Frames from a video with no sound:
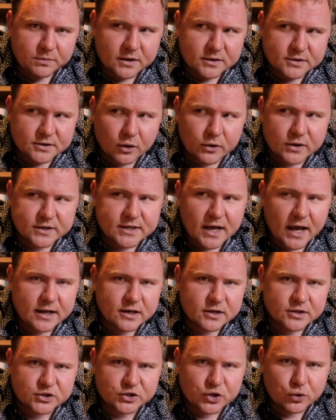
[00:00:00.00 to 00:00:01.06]
As long as it ain't
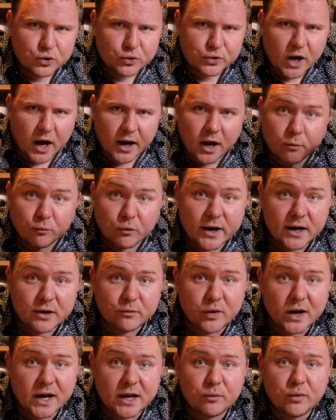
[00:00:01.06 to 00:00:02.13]
a school night, I'm really,
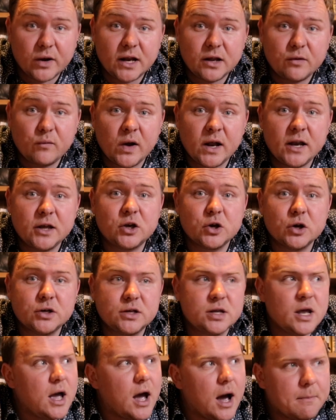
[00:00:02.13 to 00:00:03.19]
really, really, really good
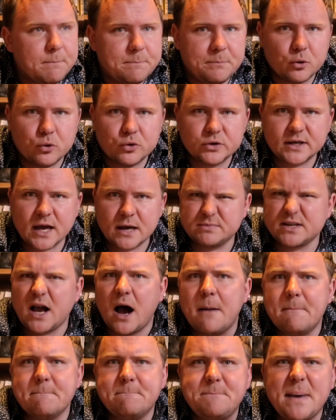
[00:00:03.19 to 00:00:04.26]
at board games.
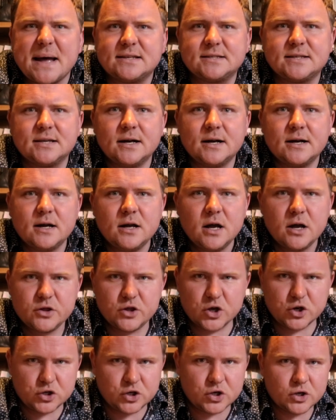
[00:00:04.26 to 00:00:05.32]
I'm better
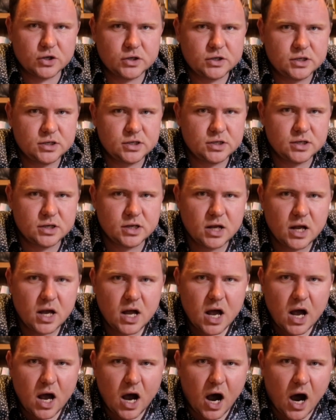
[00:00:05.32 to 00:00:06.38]
than good.
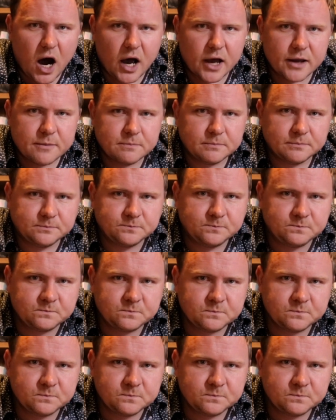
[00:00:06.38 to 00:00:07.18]
I'm